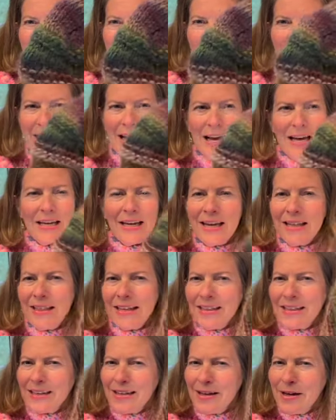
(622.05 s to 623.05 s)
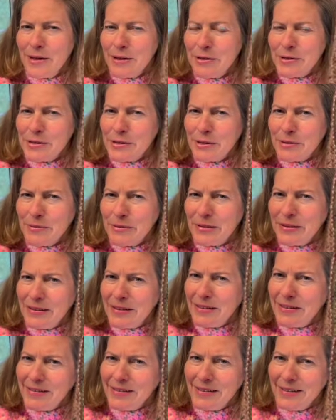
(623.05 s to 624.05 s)
And I think the colors look really
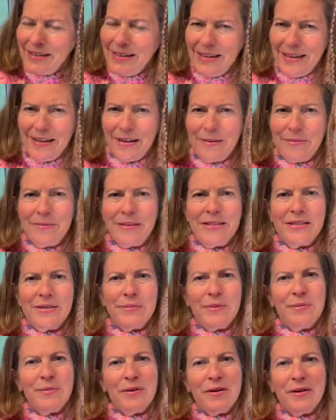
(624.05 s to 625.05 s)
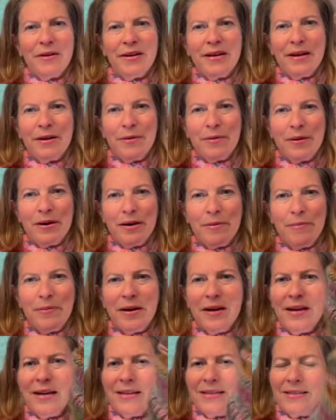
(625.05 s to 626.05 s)
good on him. He's been wearing it quite a
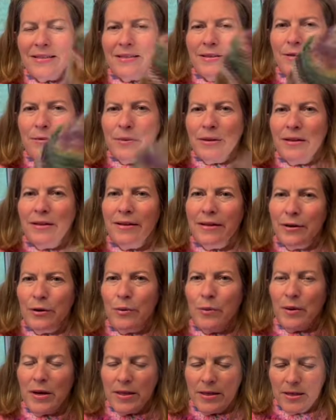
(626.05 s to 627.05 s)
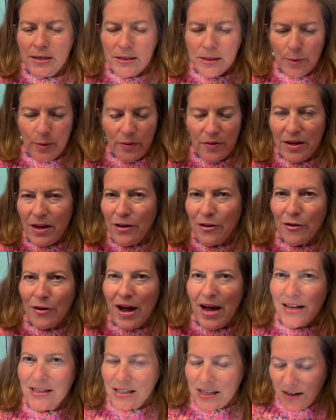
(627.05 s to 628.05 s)
bit. It's a little bit lighter weight than some of the other
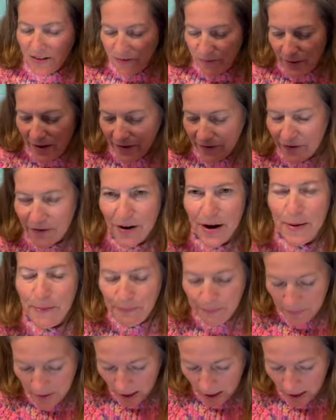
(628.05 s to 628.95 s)
hats I've made for him.